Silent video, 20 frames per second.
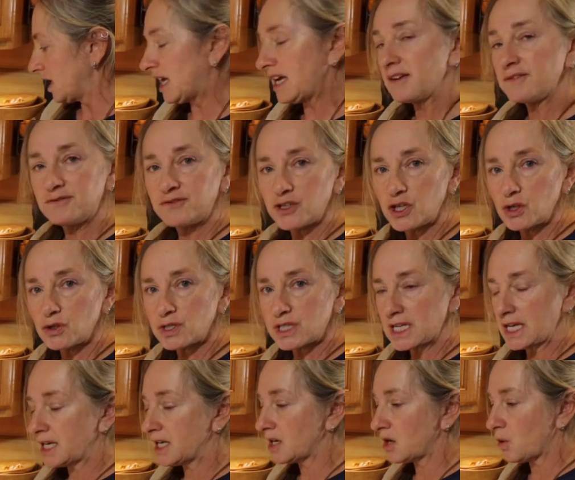
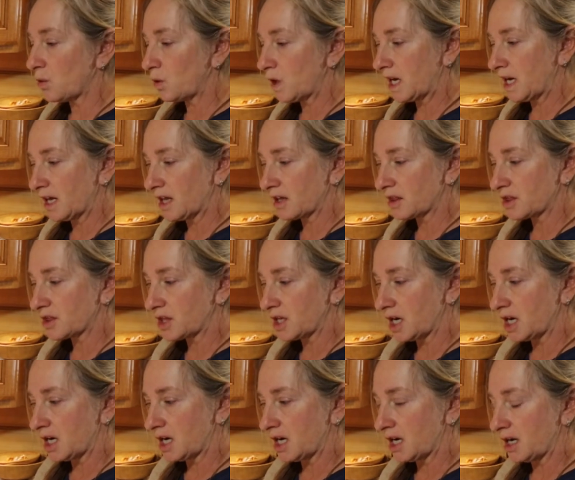infusing with
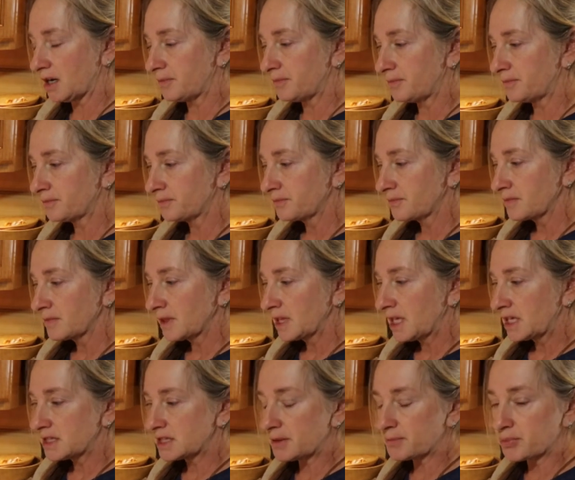the
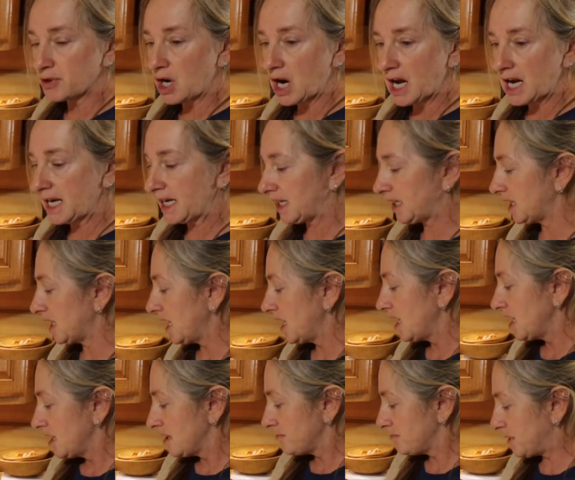brine,
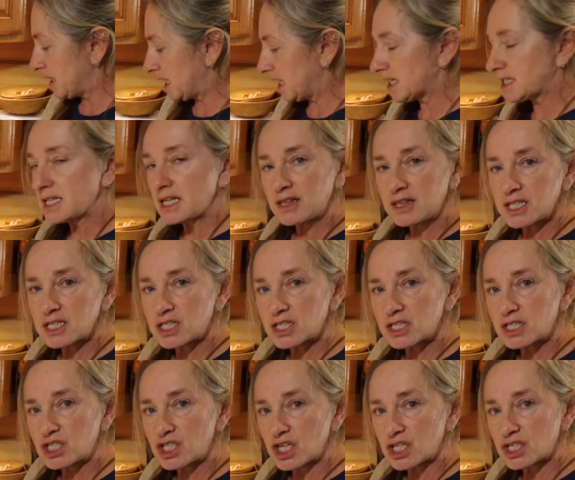but this
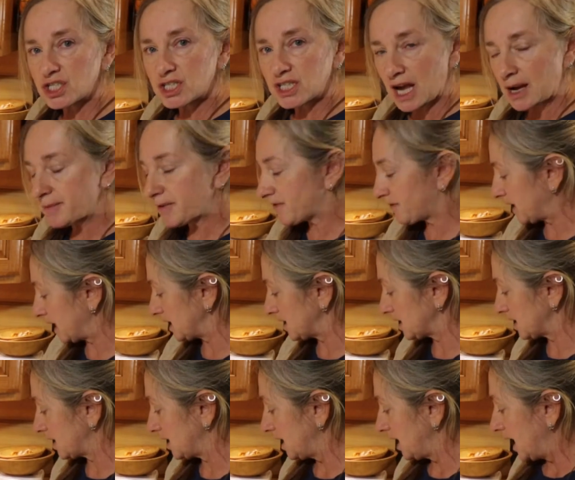is just some of
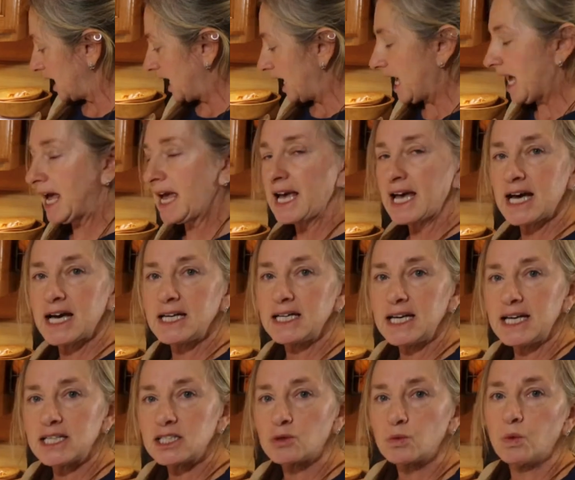it.
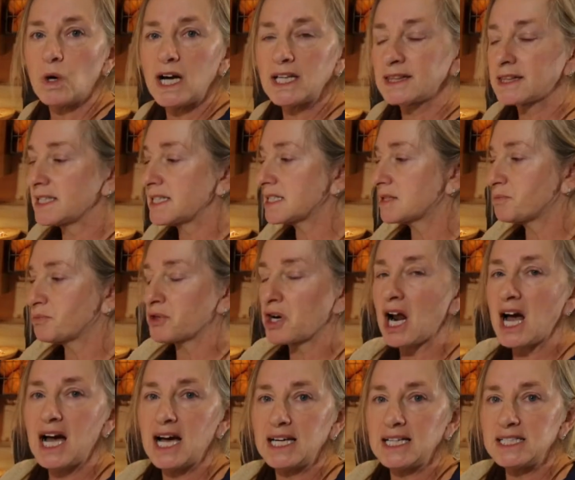And is what this
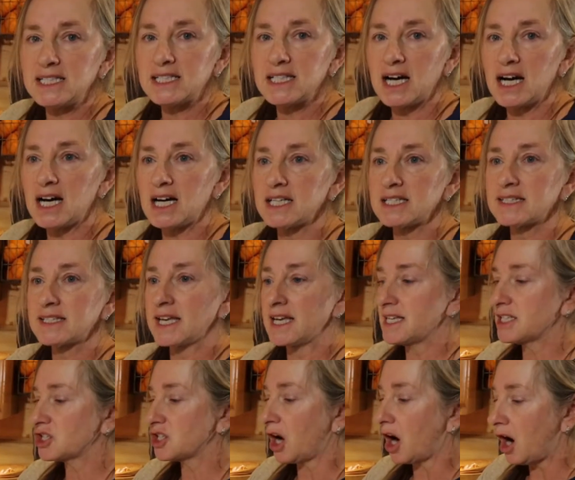brine does
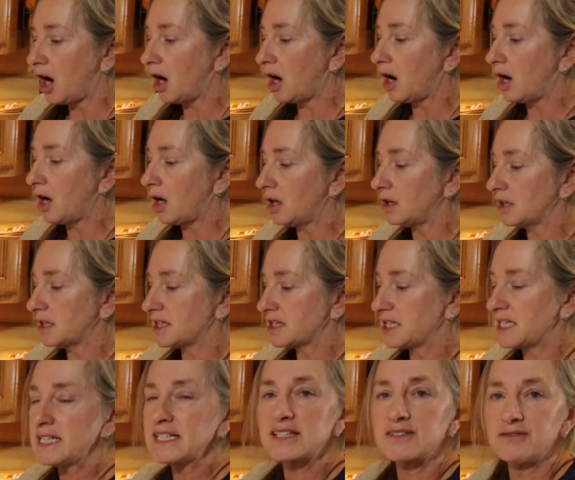is all
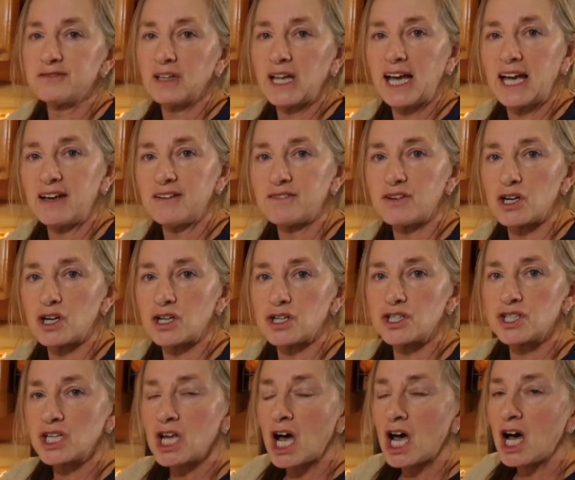these
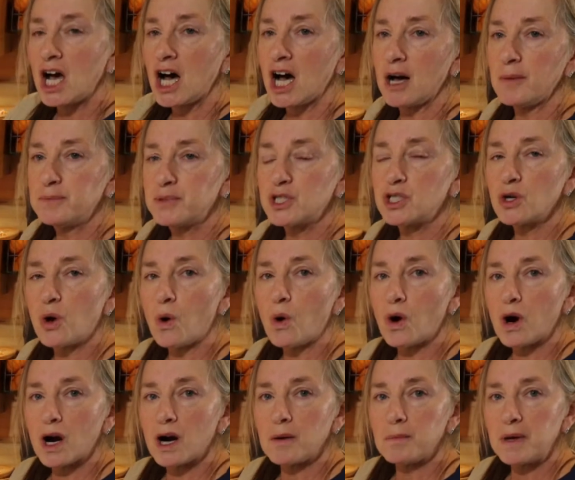flavors
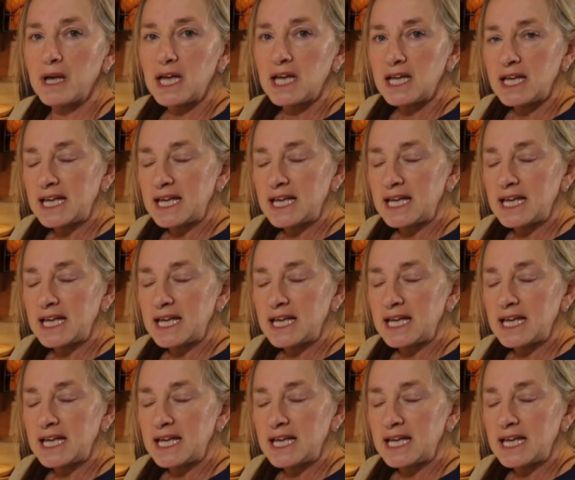absorb